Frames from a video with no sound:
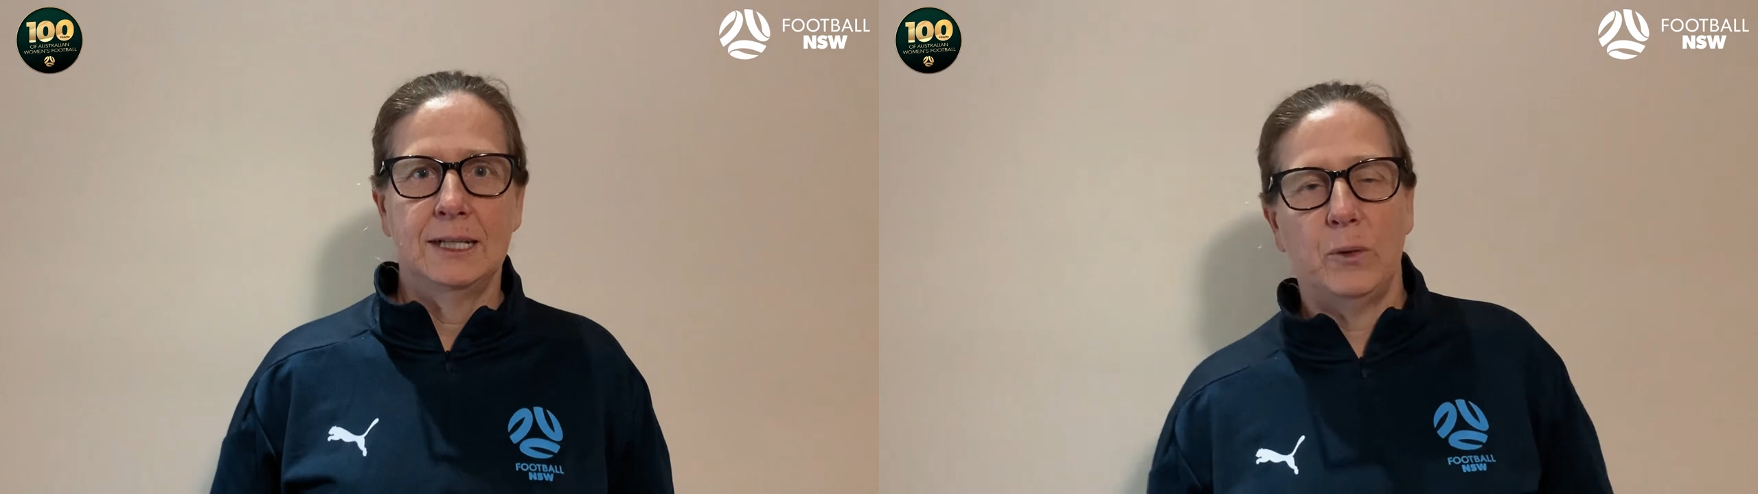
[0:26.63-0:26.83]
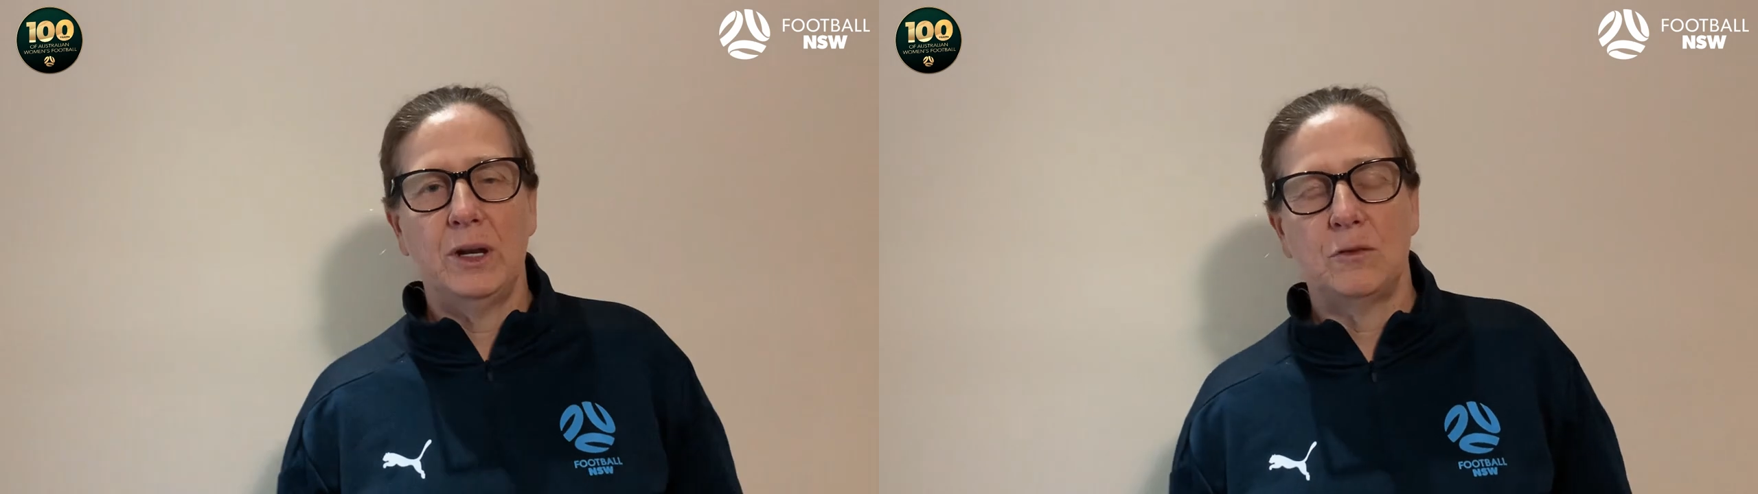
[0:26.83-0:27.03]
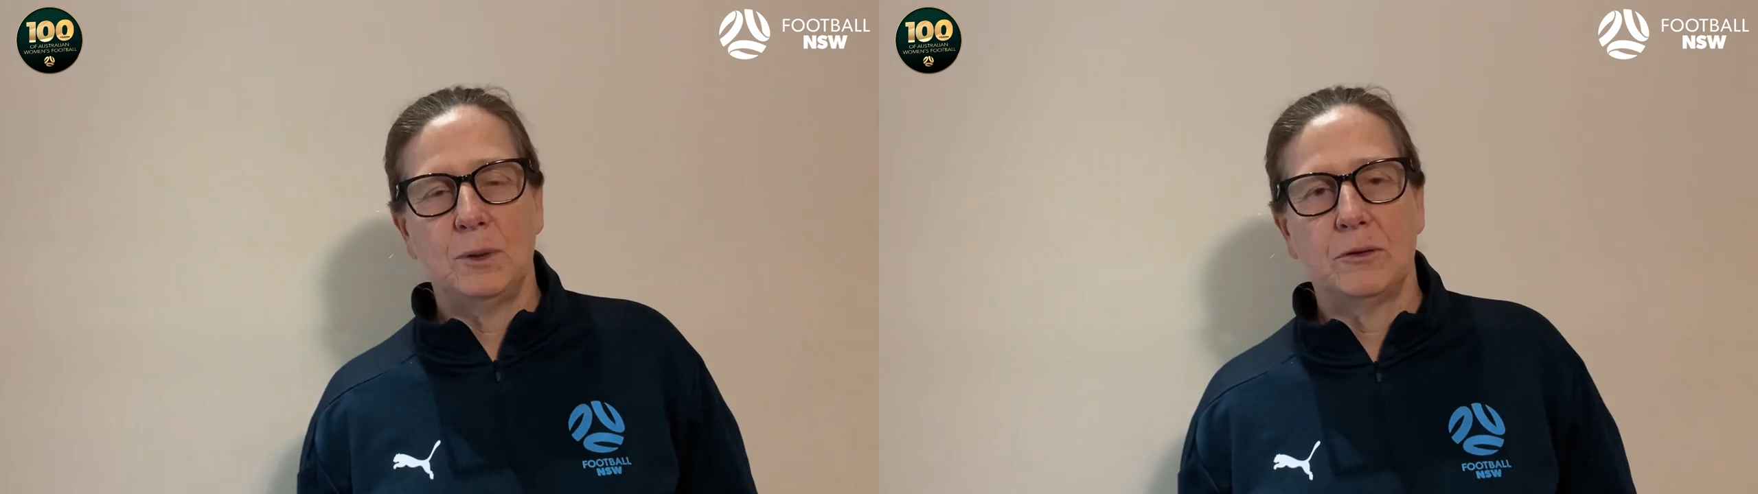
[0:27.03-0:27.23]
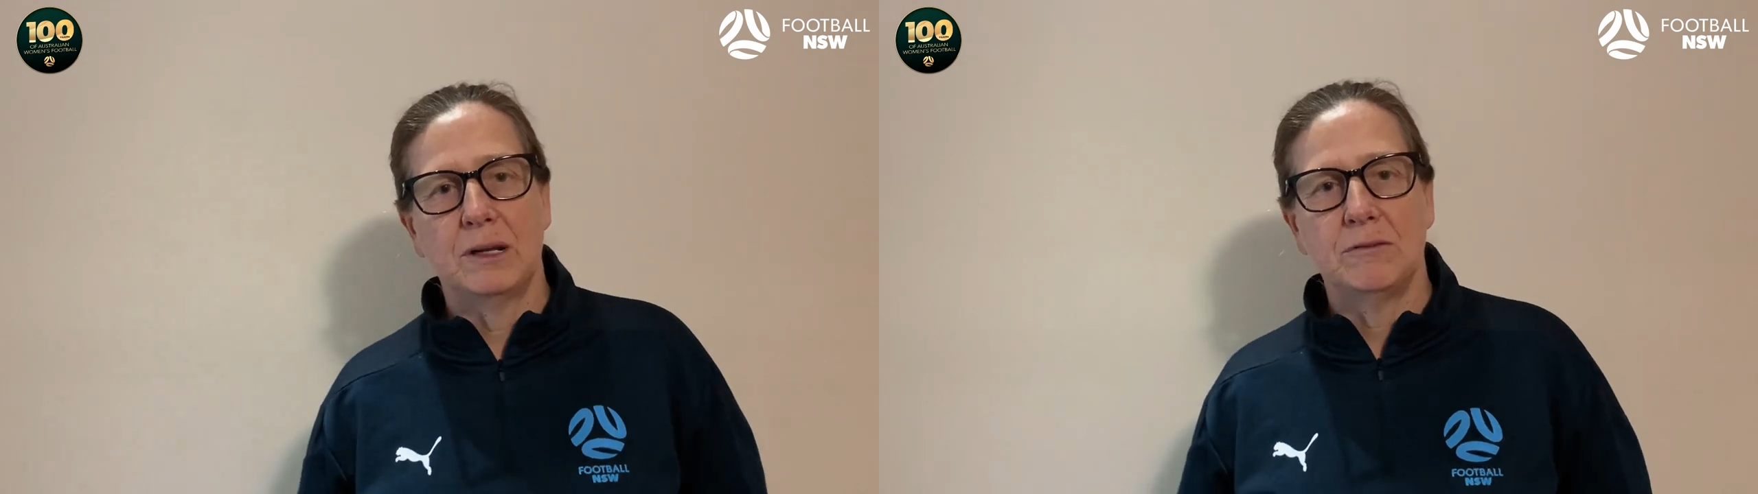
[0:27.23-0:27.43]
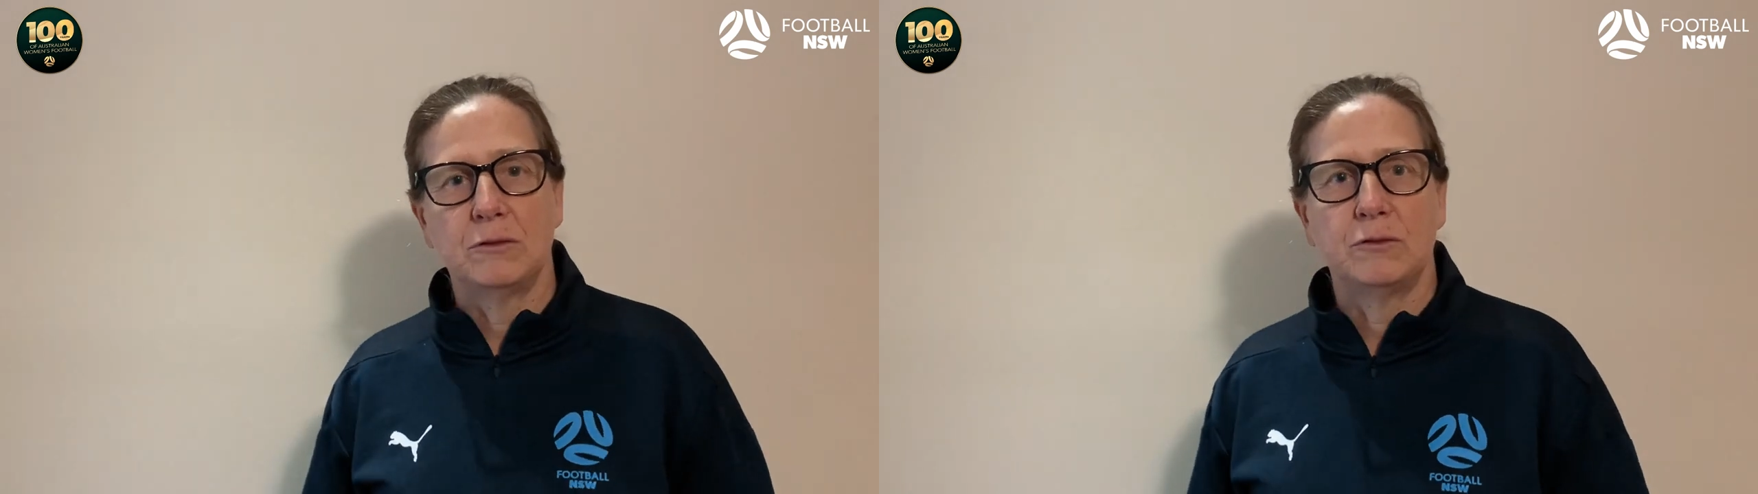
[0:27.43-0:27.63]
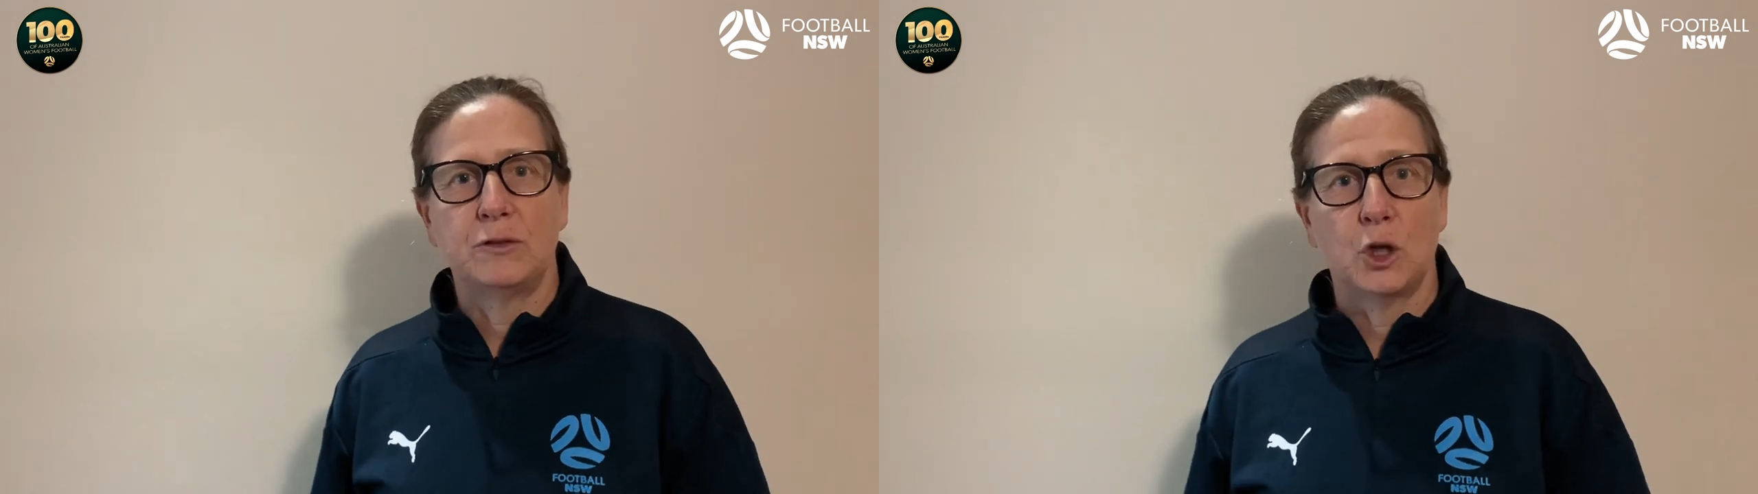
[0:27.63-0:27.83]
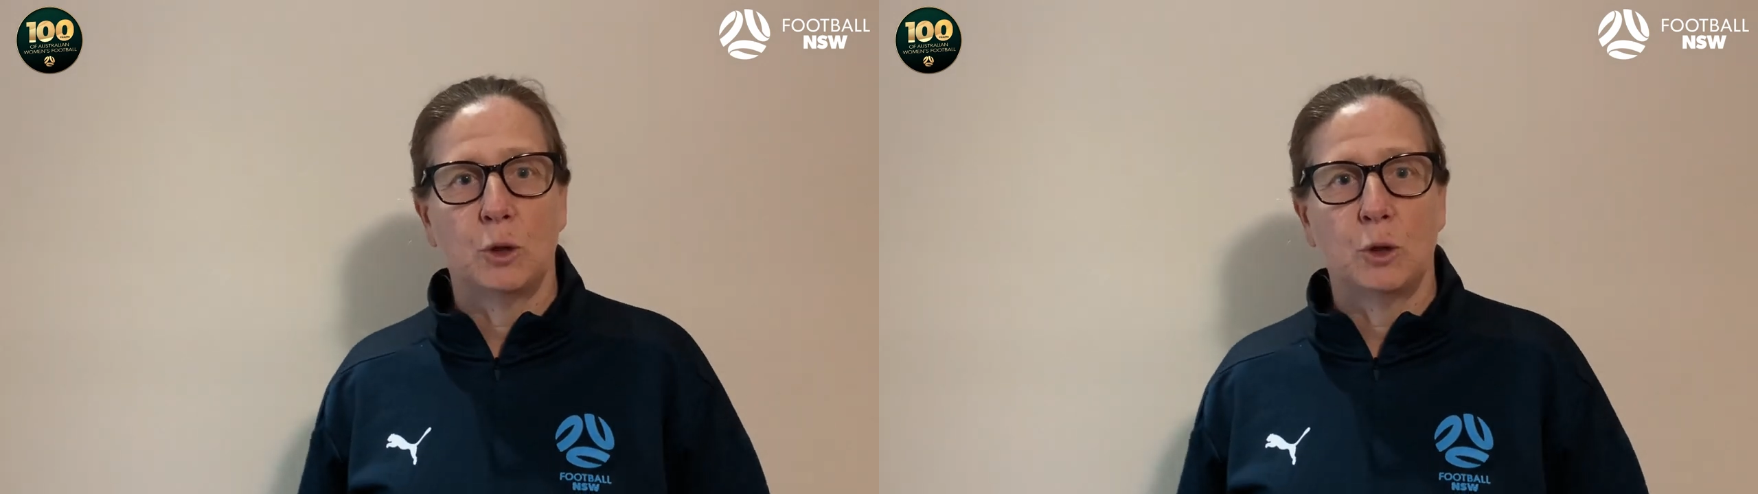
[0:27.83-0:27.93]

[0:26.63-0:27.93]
We need to be grateful for the